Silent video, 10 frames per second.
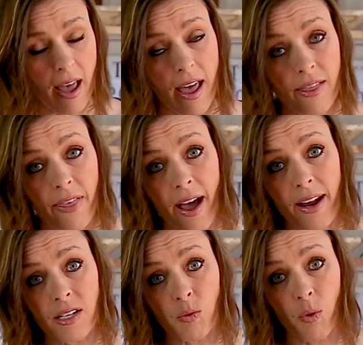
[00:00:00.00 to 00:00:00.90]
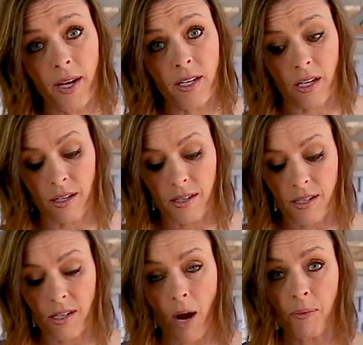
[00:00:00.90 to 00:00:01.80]
And that is what is gonna
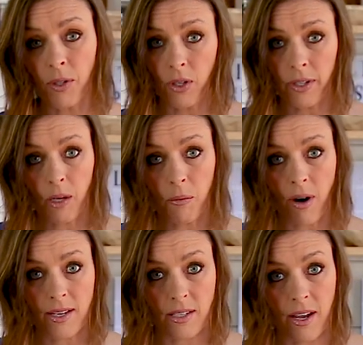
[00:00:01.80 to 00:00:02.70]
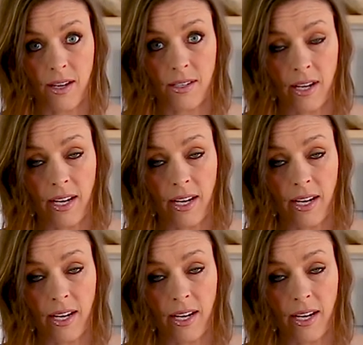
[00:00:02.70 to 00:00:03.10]
stop the cooking process